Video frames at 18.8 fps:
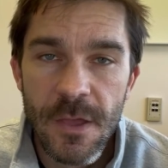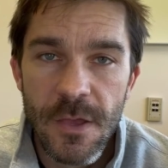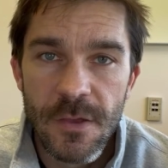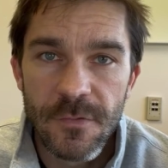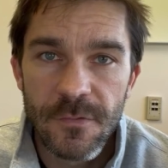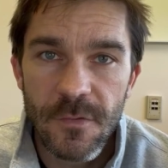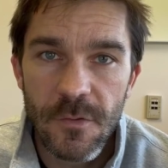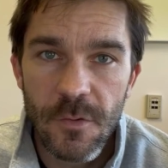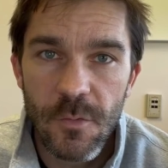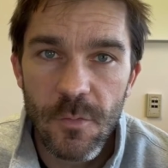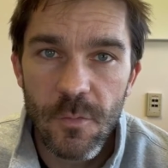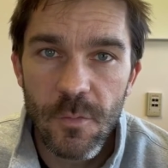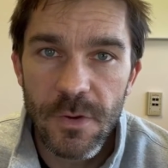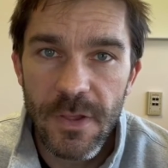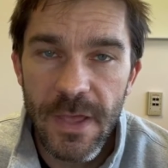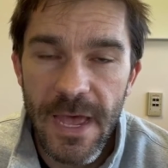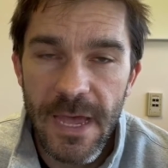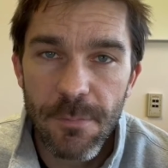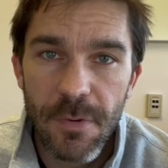So when
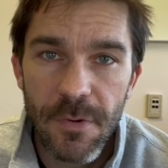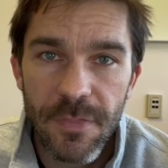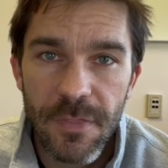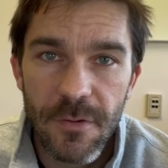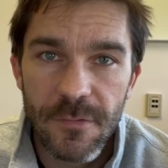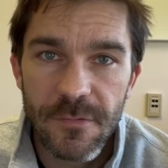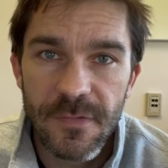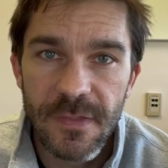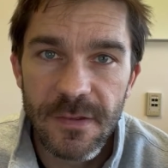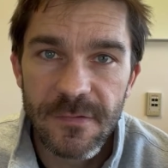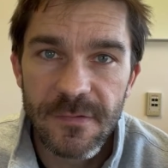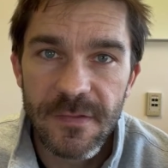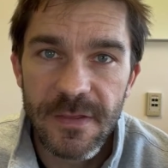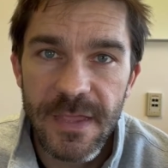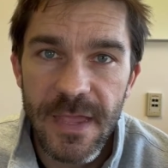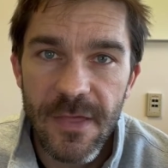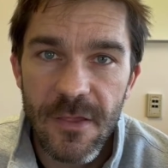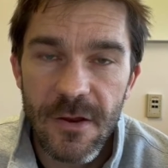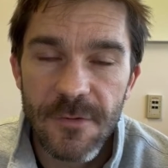you add both those things
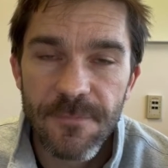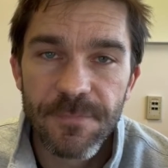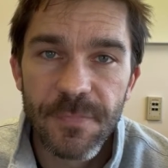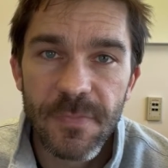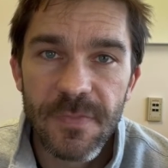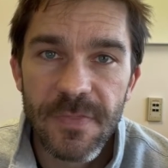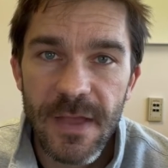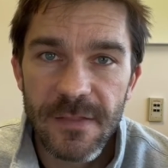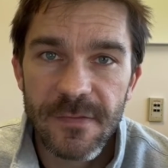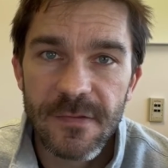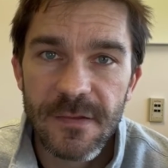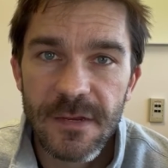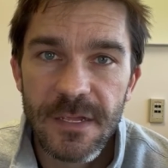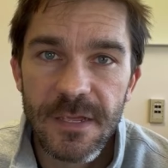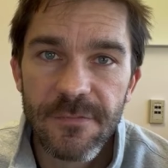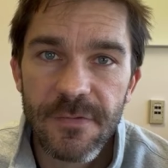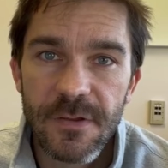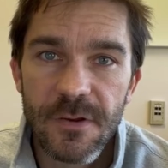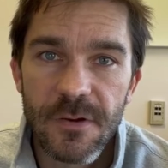together, that's going to
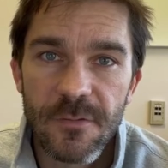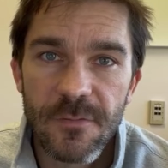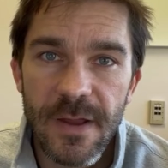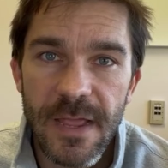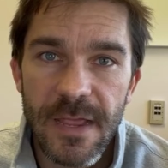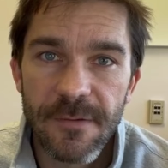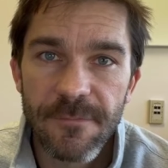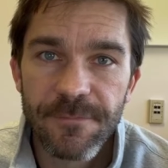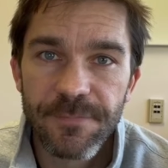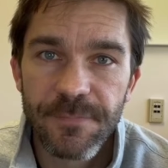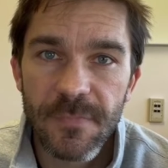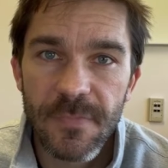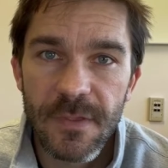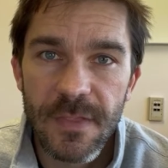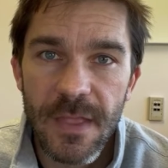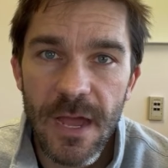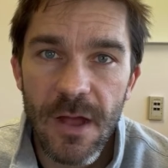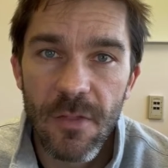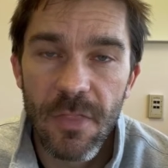give you your rate.
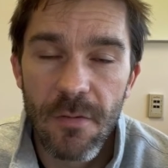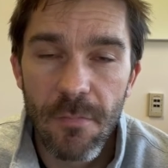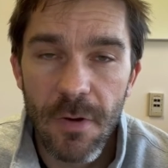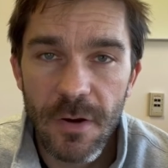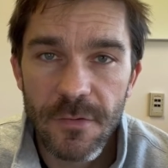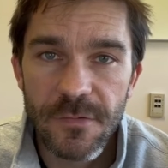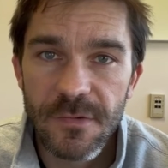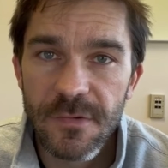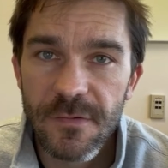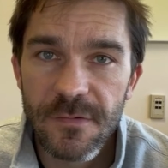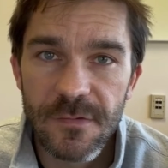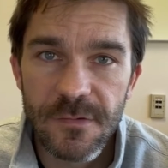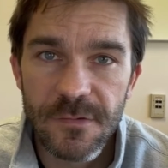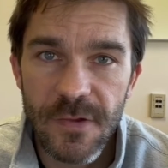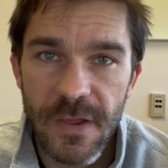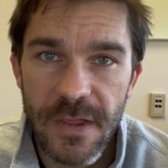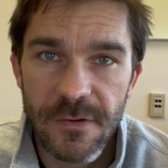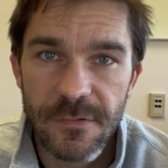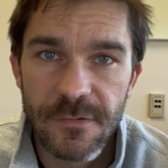Now, the margin doesn't
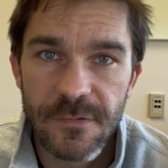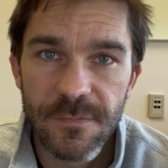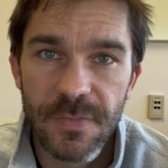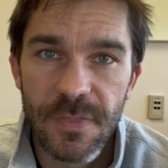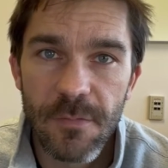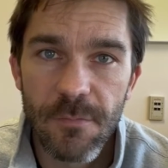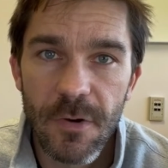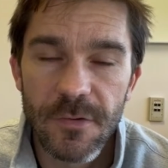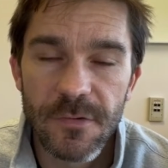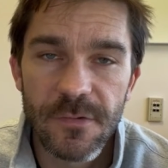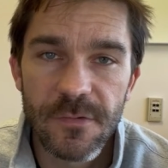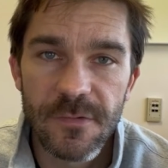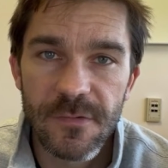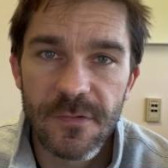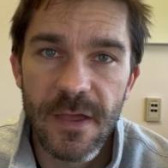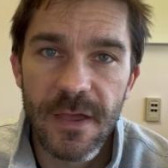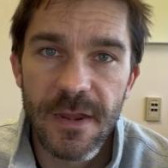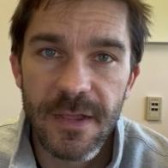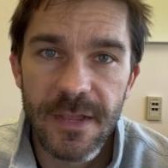change. The margin's
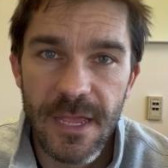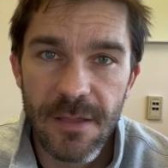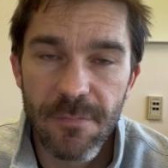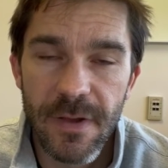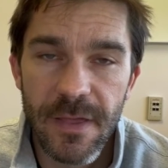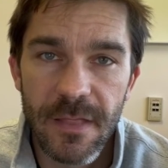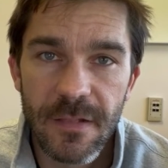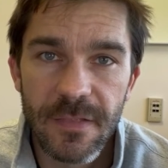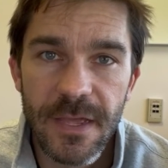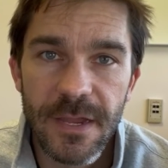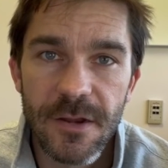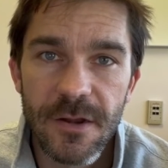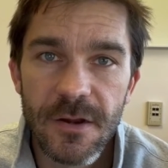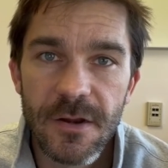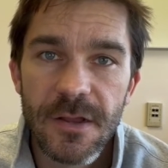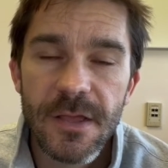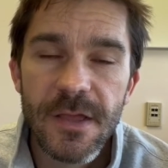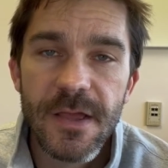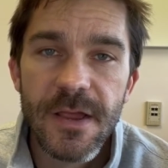set again by the
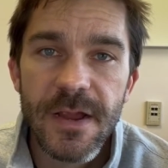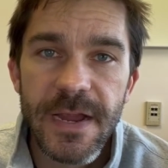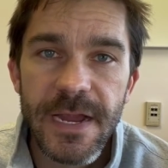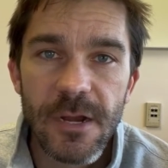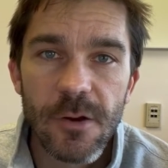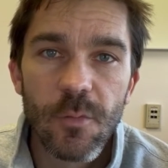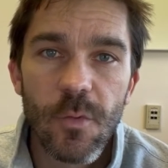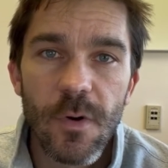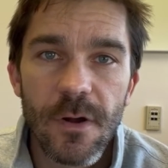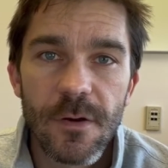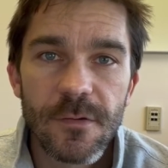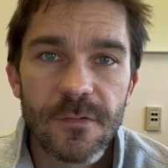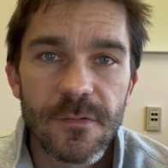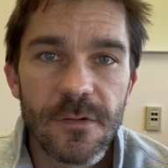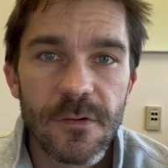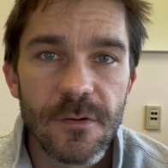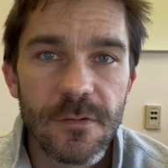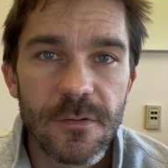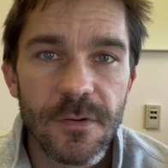lender. Here at
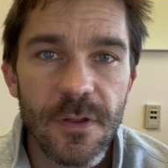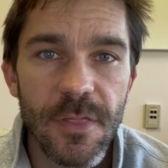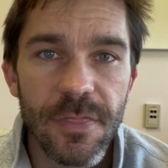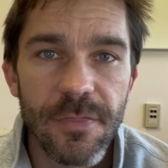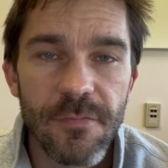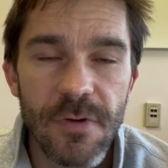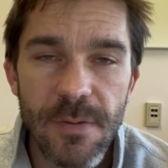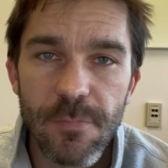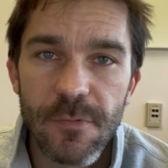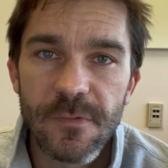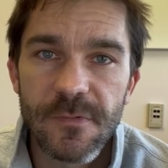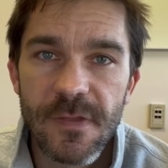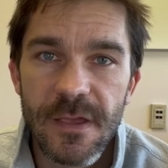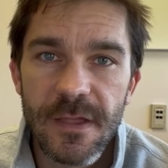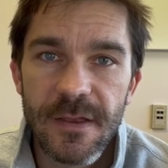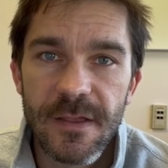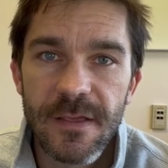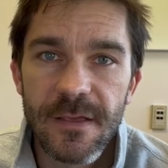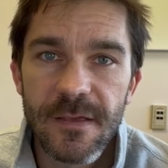Waterstone,
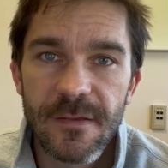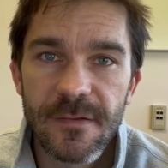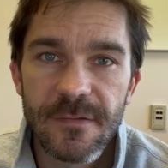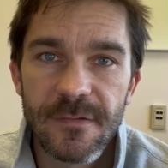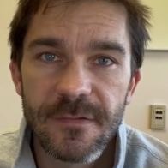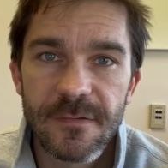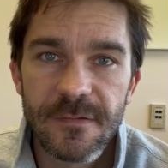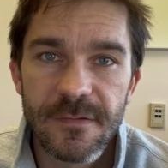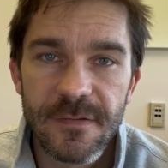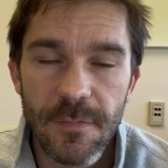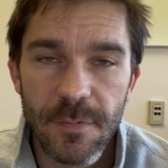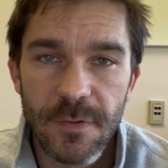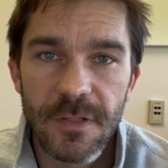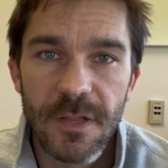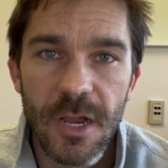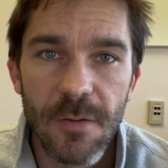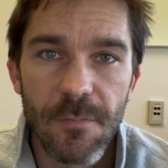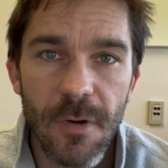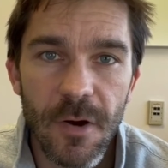3% is
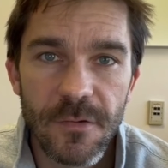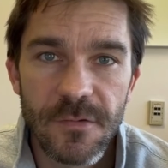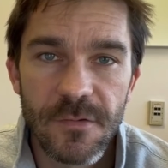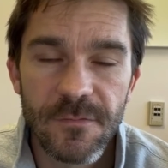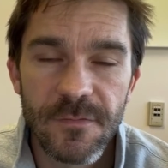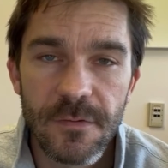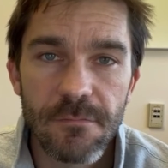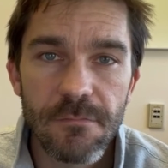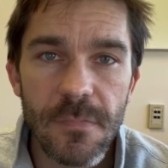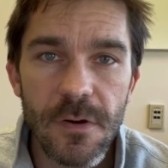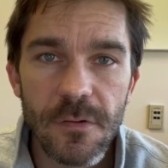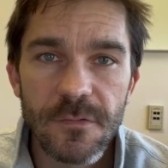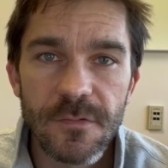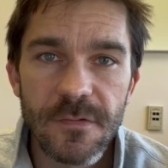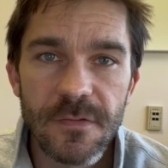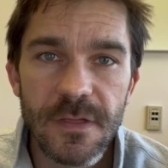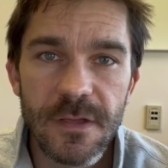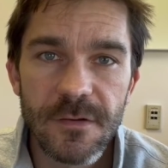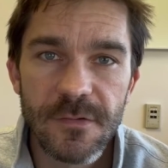typically our margin for most
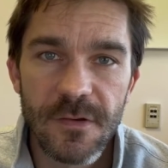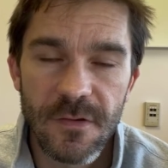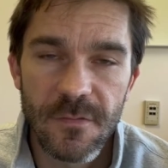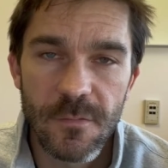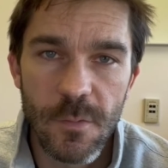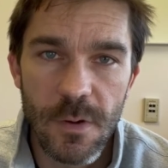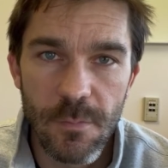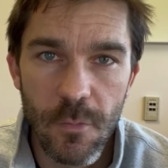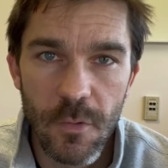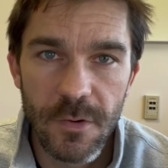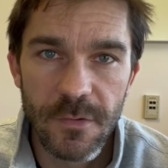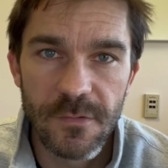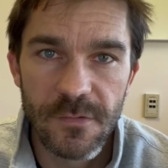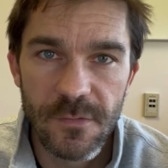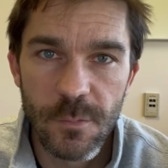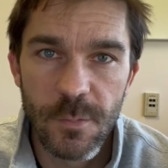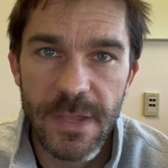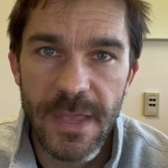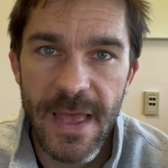of the adjustable rate
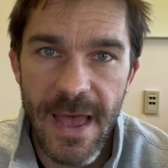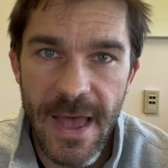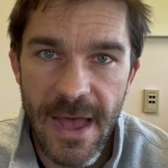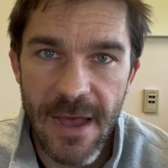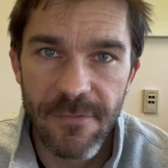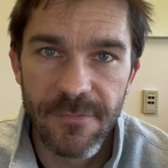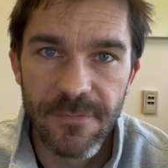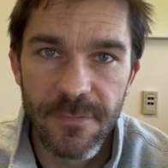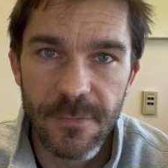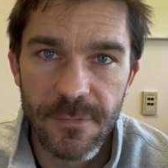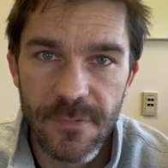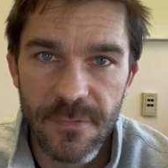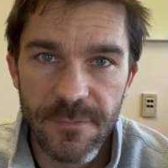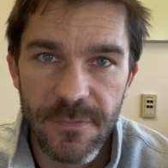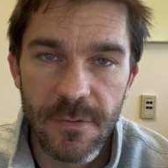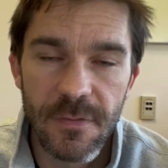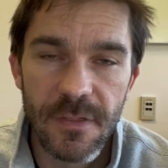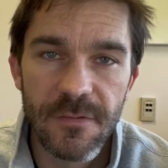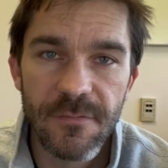mortgages we have. There's a
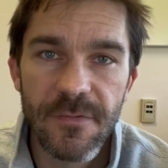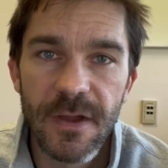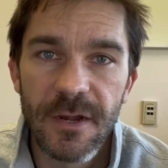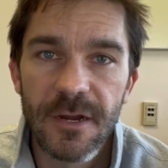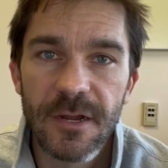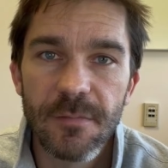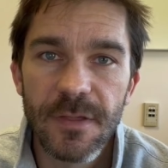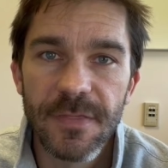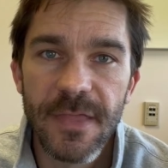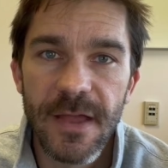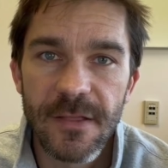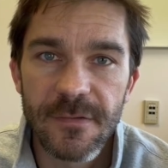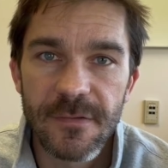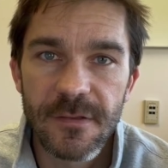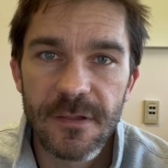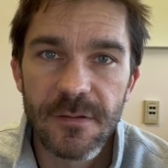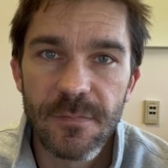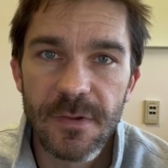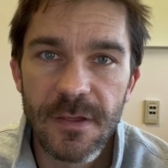few that vary, but that's
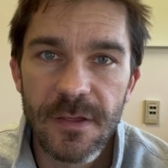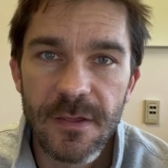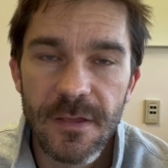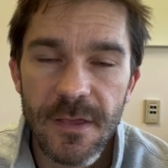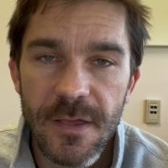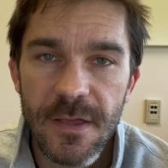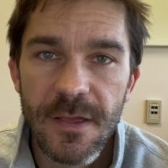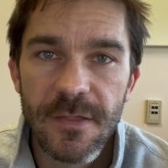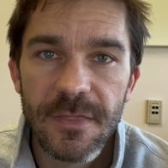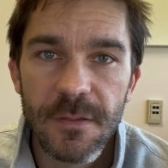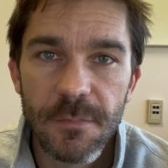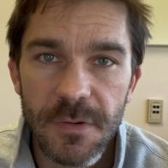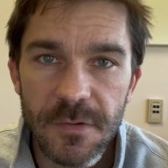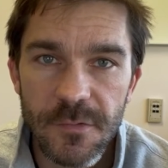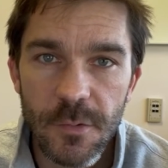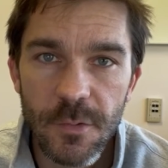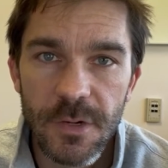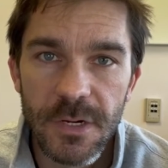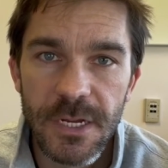going to be the
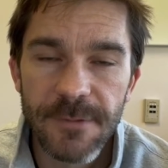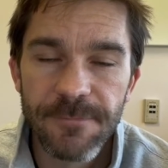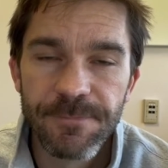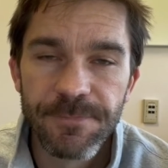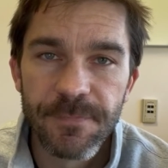majority.